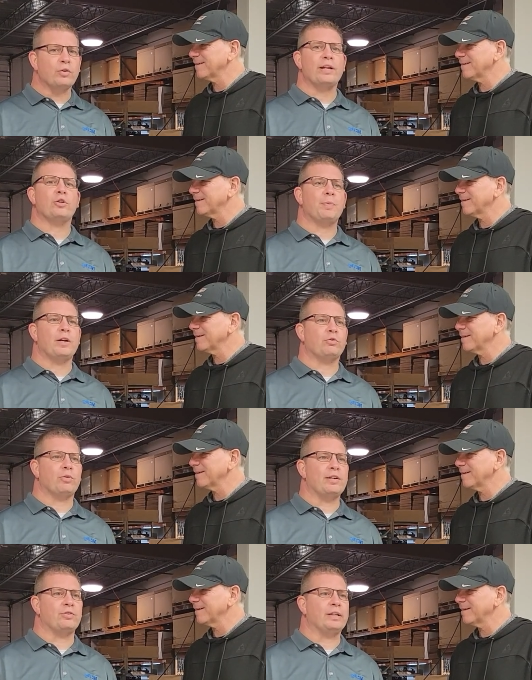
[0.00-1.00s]
Speaker 1: a great experience
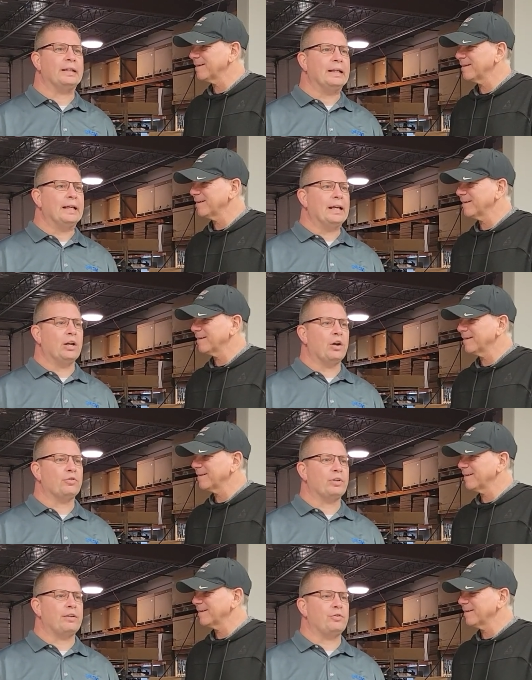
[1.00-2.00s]
racing. It
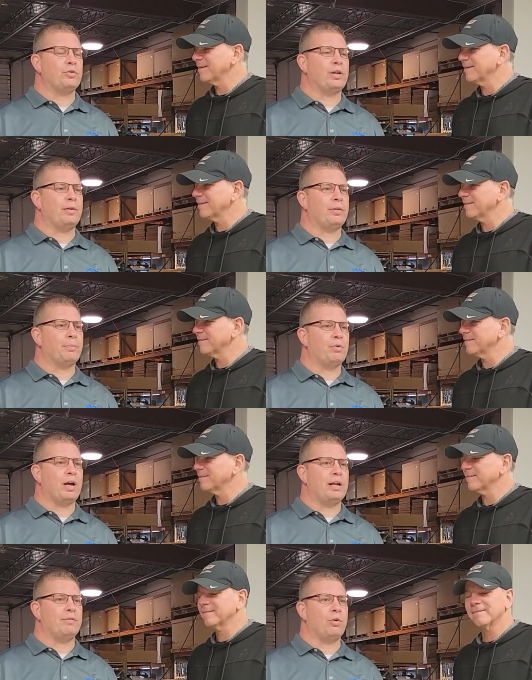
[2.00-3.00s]
also gives you the, the
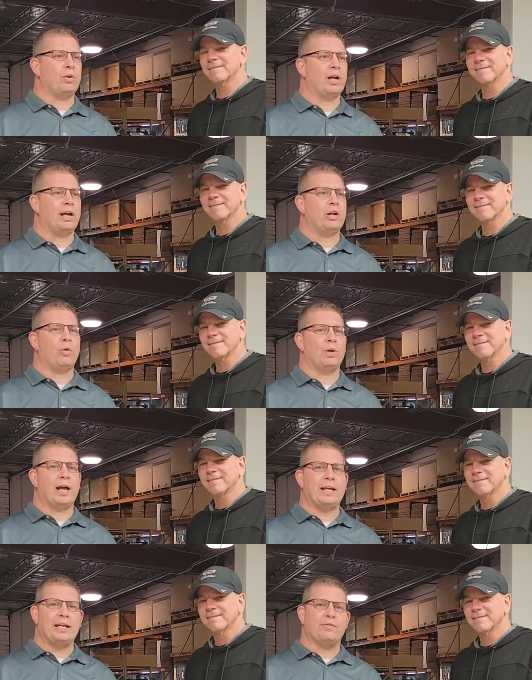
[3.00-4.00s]
pride of going, I know what
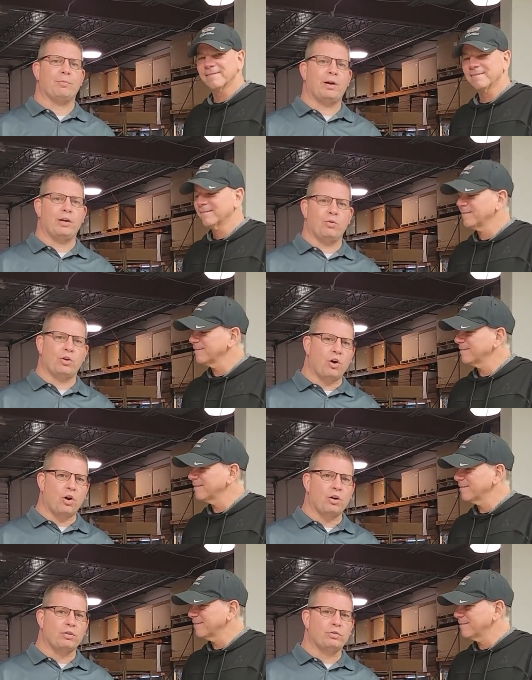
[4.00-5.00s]
I need for my own
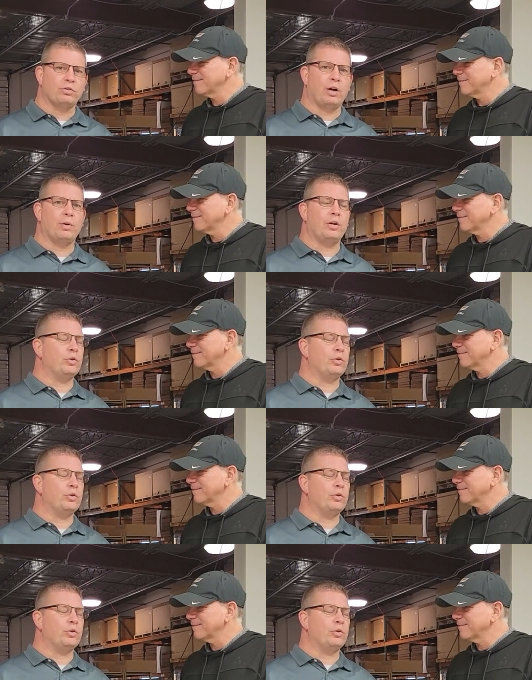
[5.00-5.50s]
car, so I want